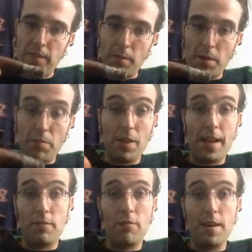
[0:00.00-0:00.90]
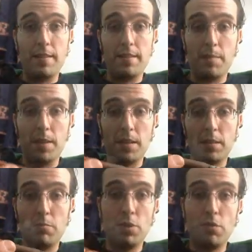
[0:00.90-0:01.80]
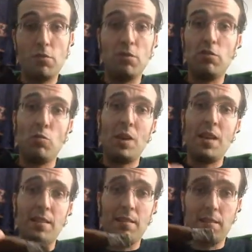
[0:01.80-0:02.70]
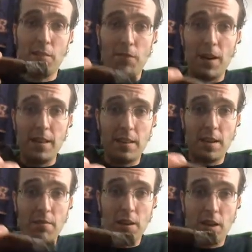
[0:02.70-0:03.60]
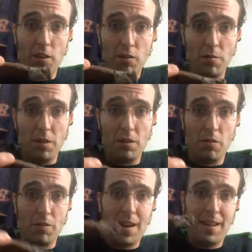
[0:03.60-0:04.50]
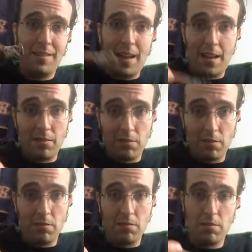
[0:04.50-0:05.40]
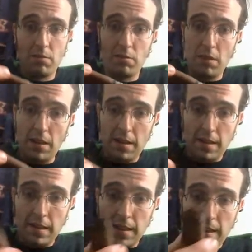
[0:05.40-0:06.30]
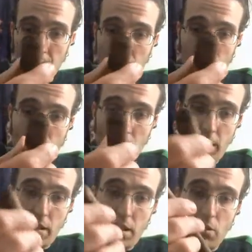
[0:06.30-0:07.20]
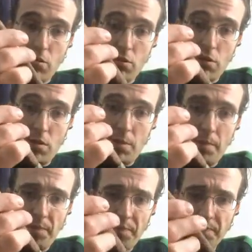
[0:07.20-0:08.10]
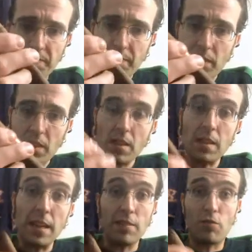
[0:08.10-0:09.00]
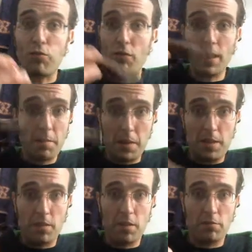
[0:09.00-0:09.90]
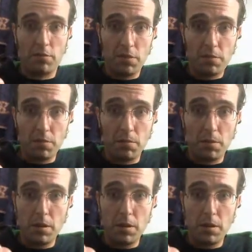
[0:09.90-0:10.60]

Some people aren't crazy about them, but you could swear this is a Fuente or a Cuban, the way it tastes good. It's a really good... It's creamy, though, too.